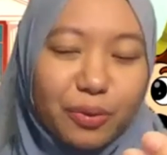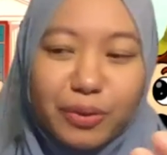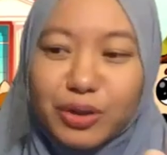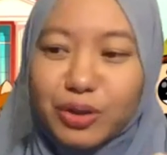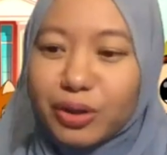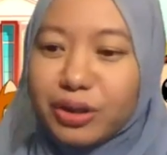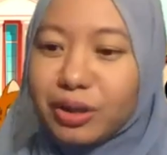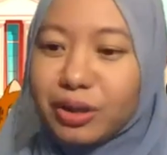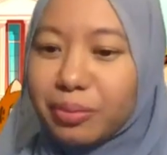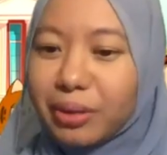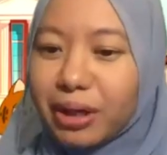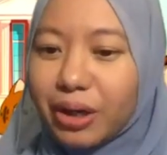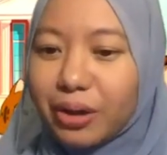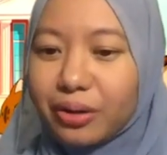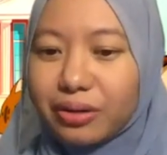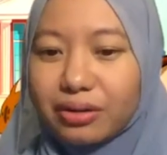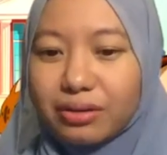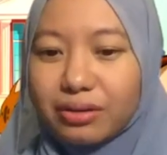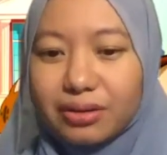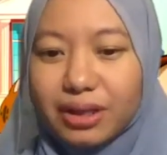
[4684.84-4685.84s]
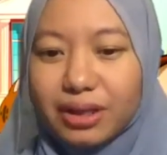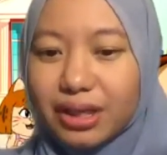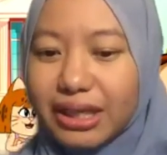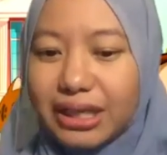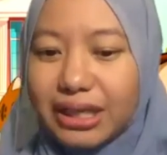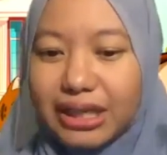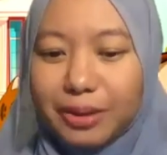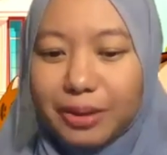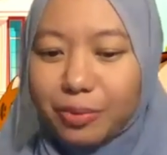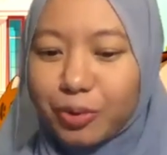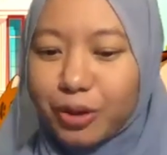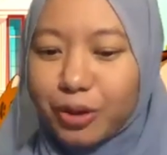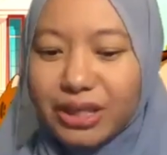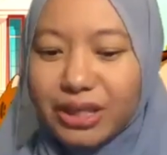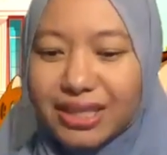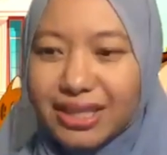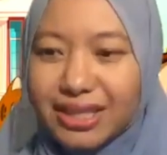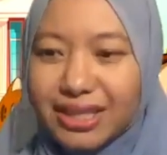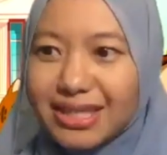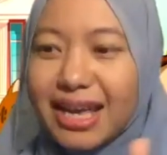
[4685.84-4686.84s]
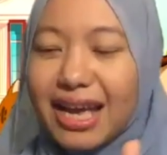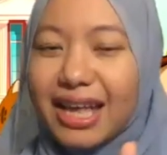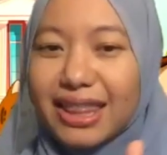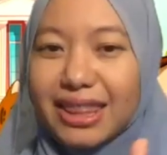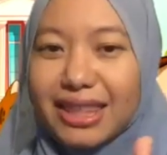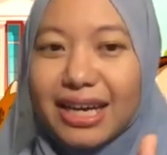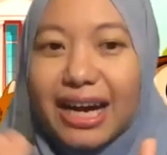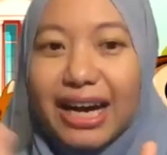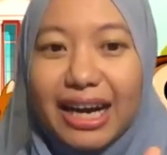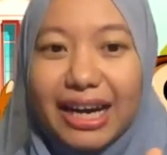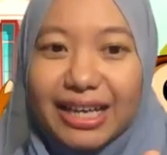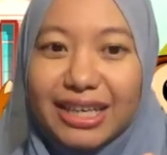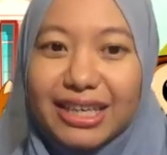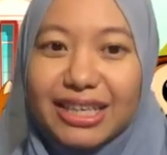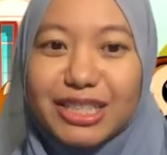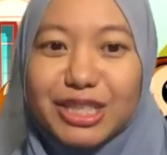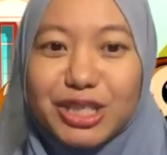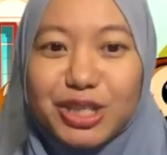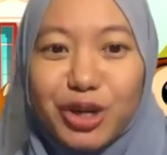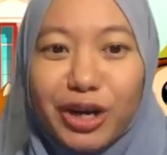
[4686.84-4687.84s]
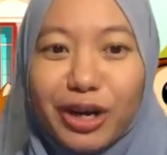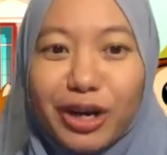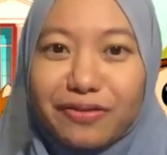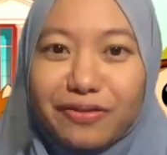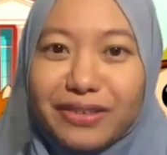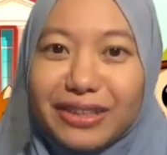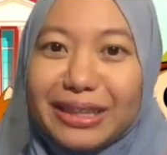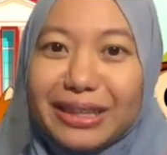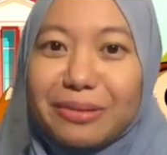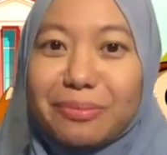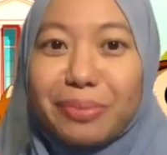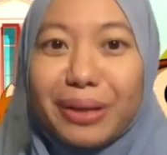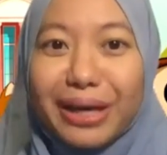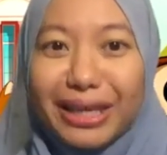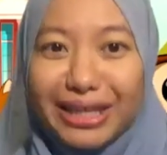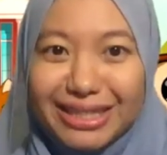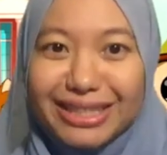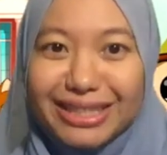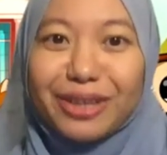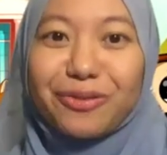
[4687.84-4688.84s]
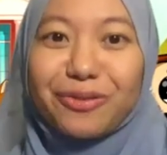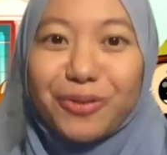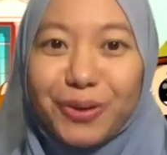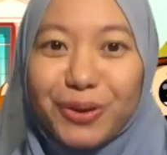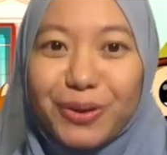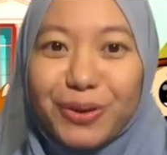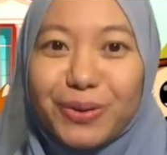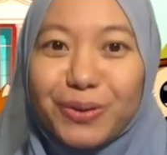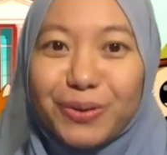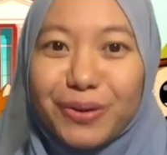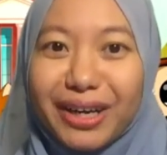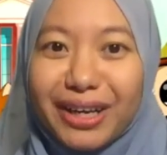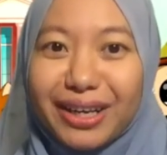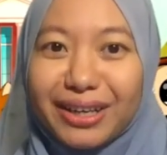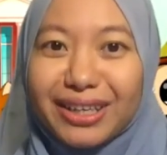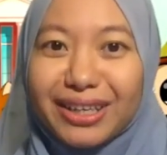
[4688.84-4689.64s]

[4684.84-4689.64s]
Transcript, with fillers: we talk about uh, in ear monitors, the higher the driver, the better for you, right?